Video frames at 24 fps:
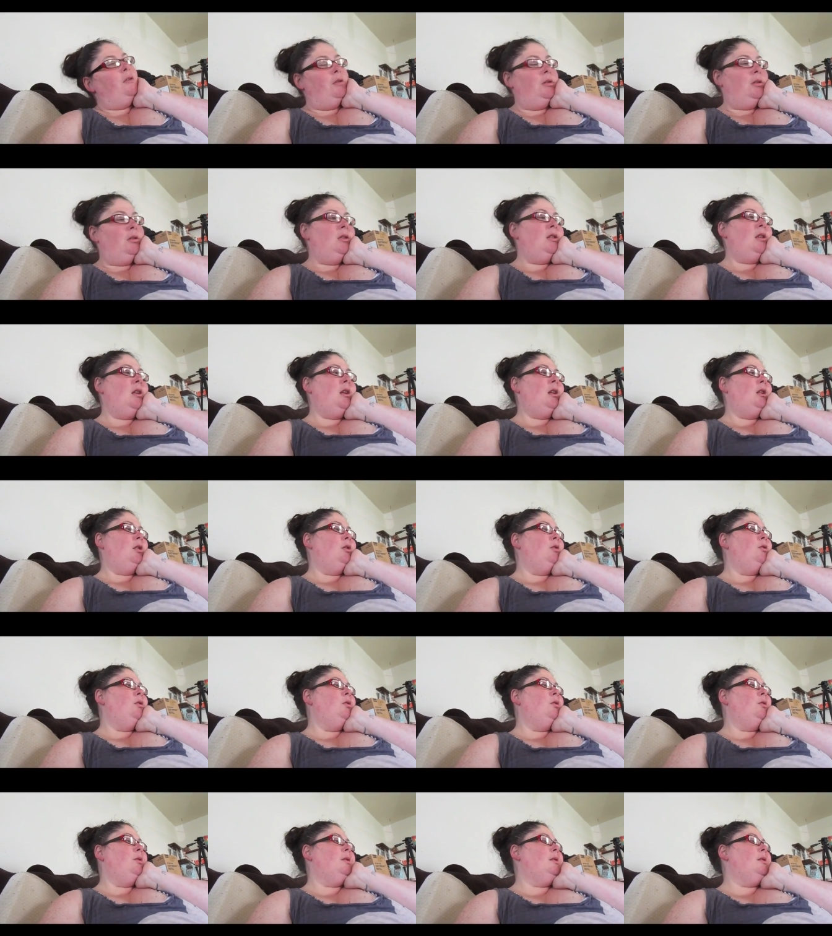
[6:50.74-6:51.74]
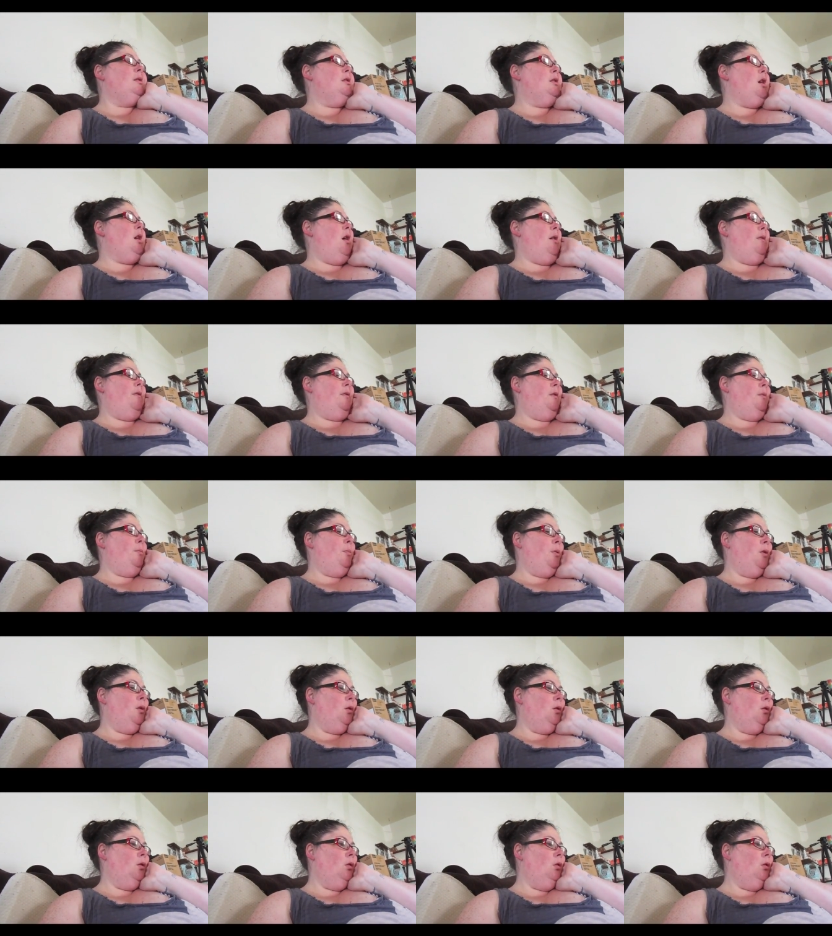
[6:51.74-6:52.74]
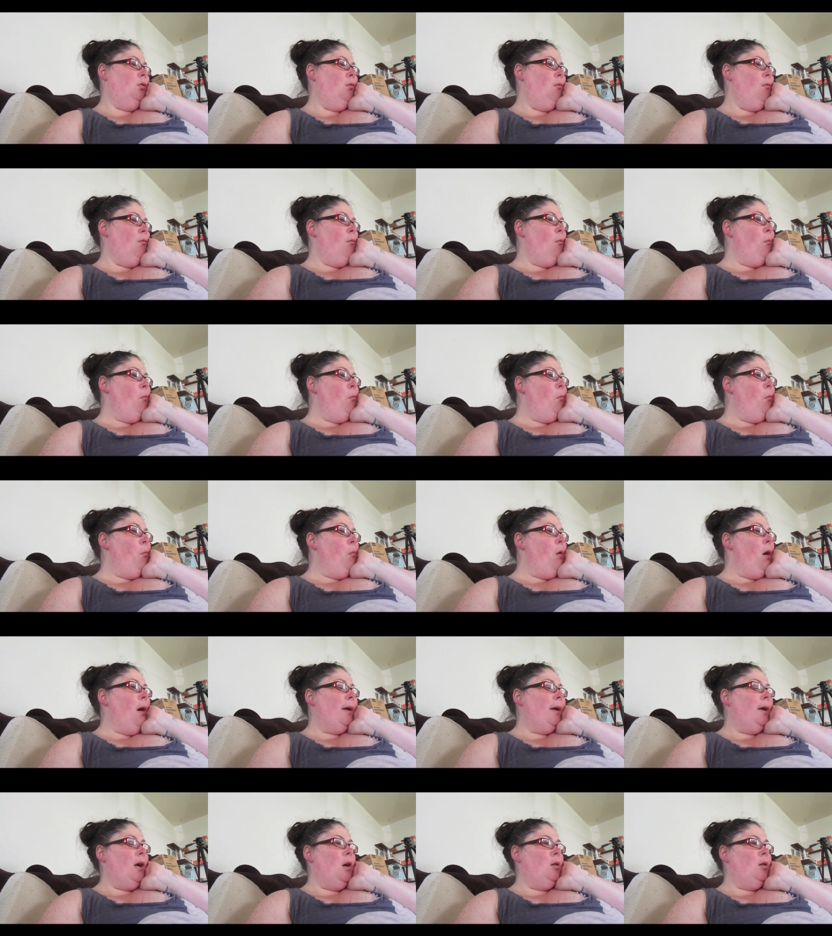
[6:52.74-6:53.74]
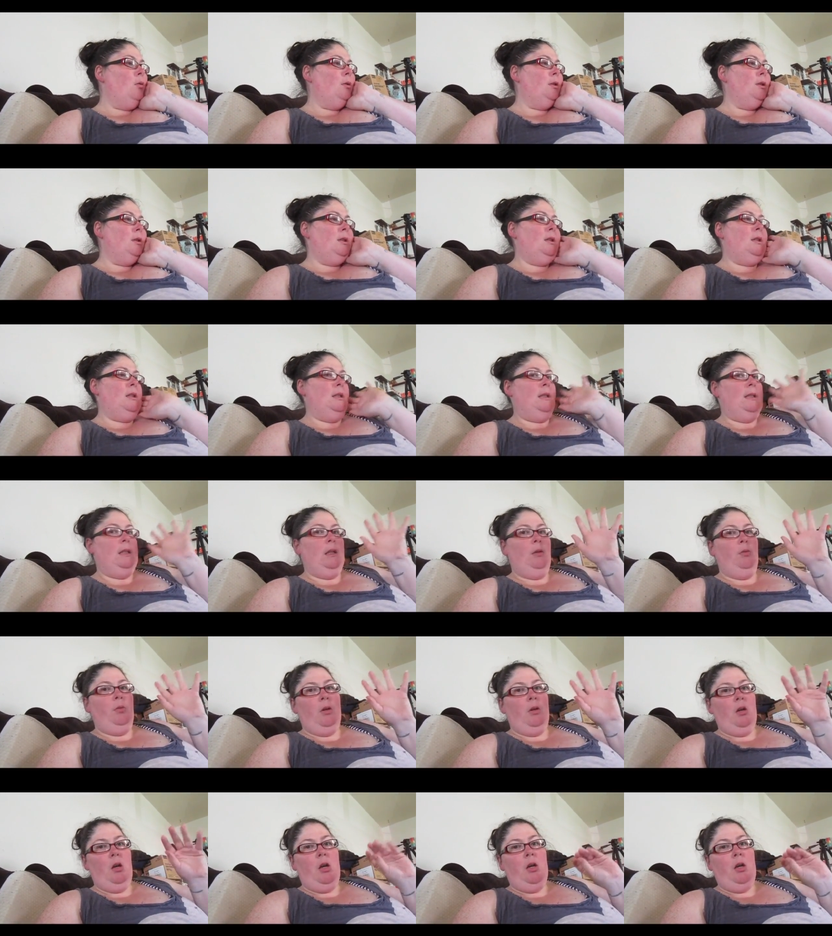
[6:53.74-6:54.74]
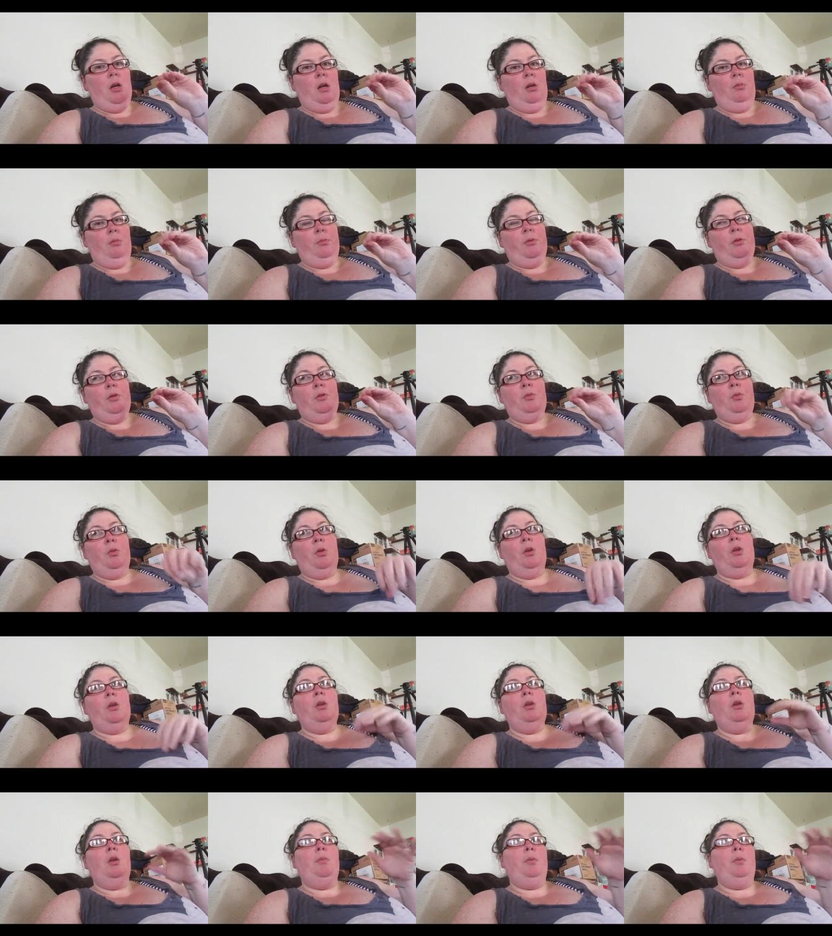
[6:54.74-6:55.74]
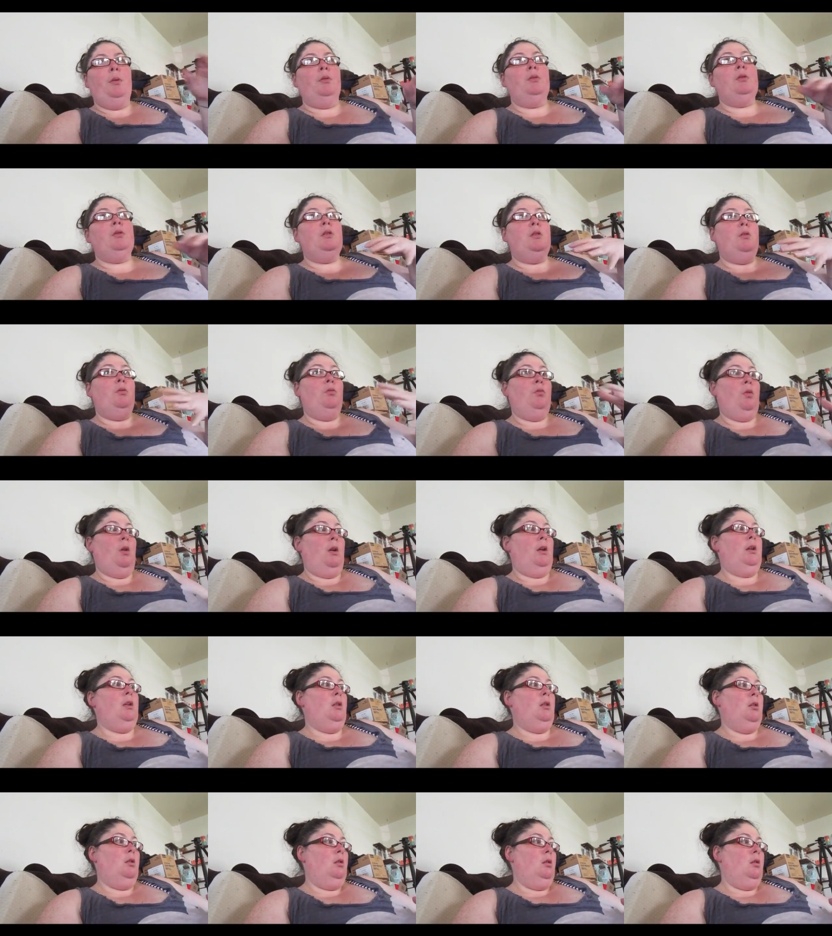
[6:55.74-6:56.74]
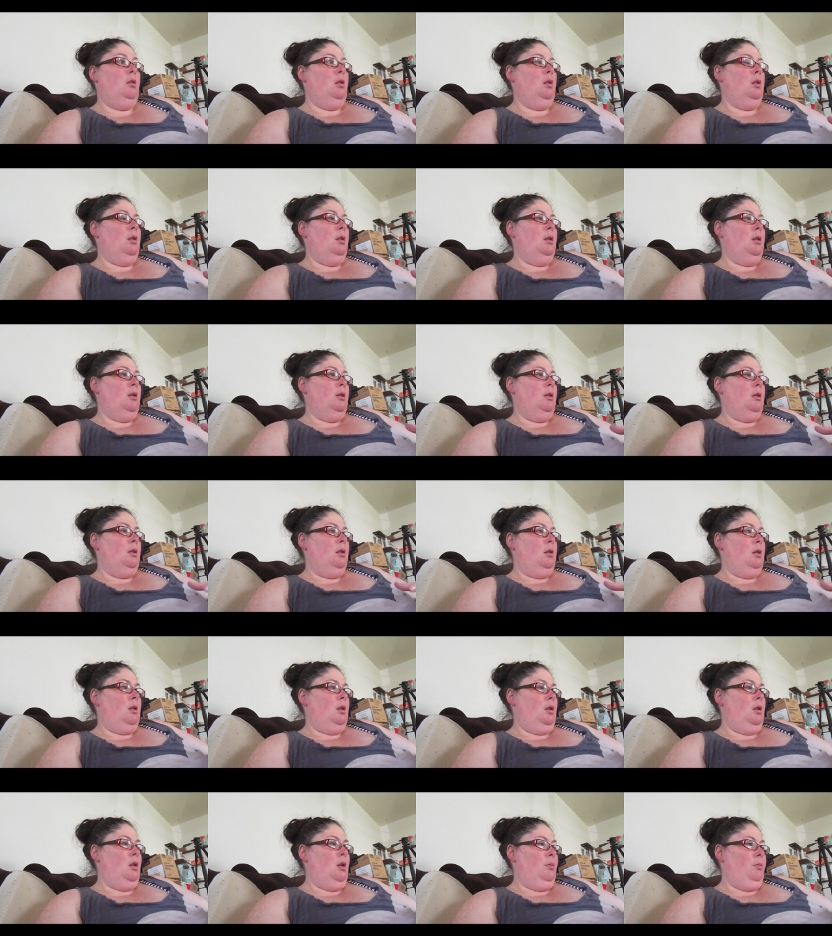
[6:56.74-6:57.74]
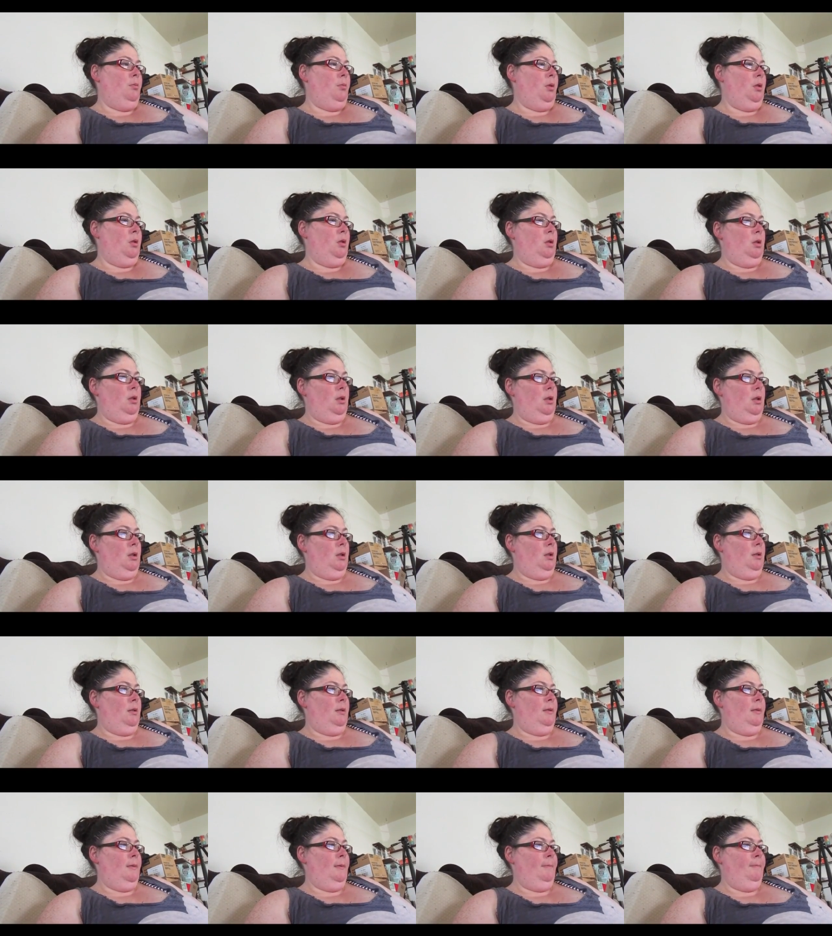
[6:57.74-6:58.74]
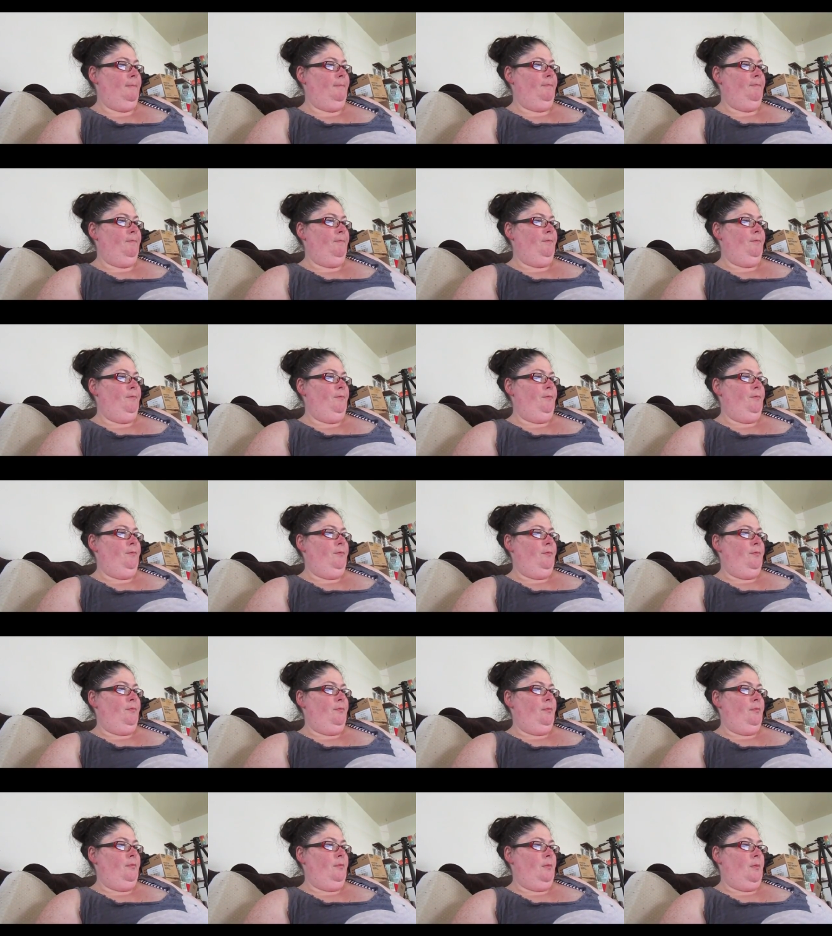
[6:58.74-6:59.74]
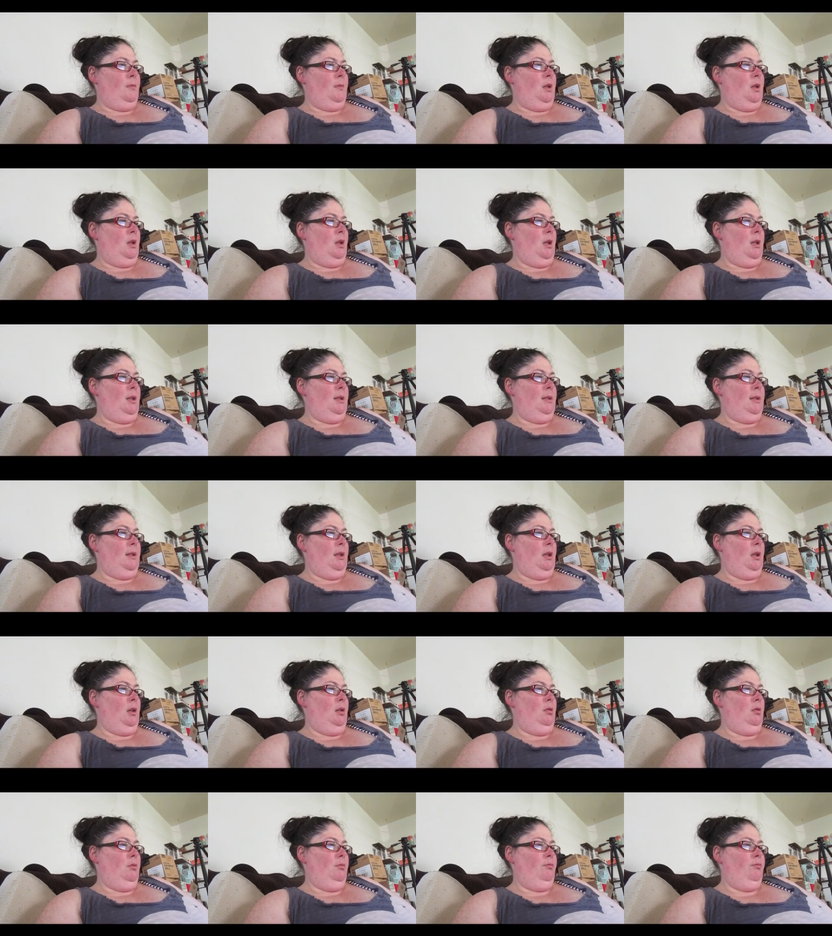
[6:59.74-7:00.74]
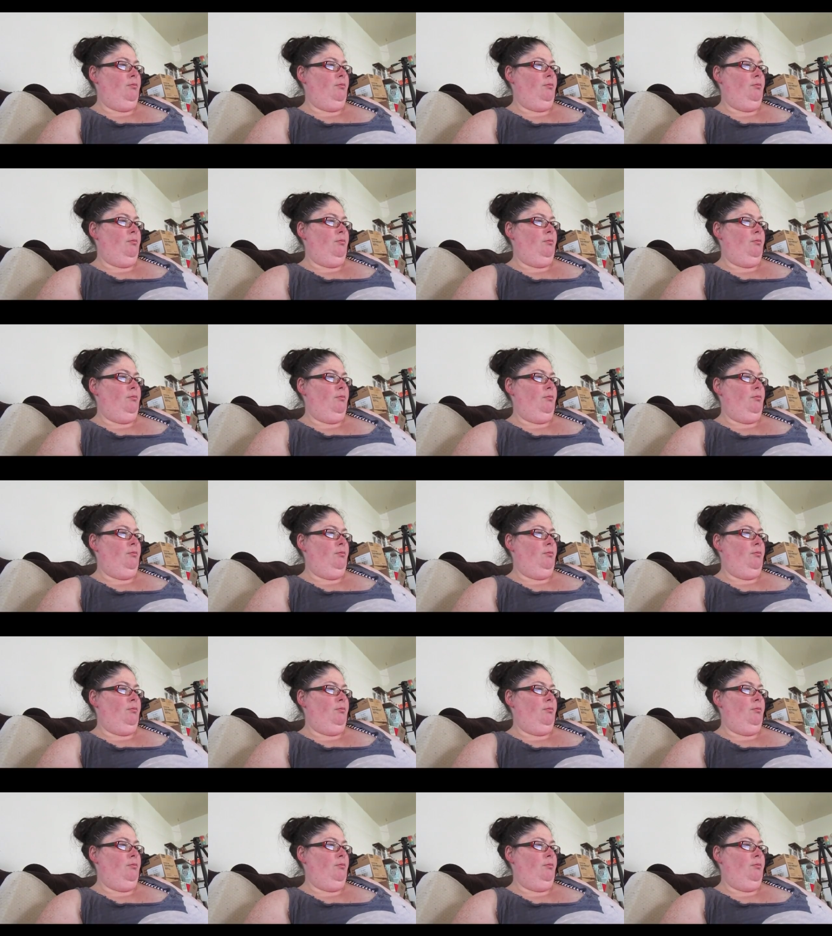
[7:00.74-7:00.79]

her today to do a soft pull. I kind of wanted to see where our numbers were opposed to what the numbers that I see.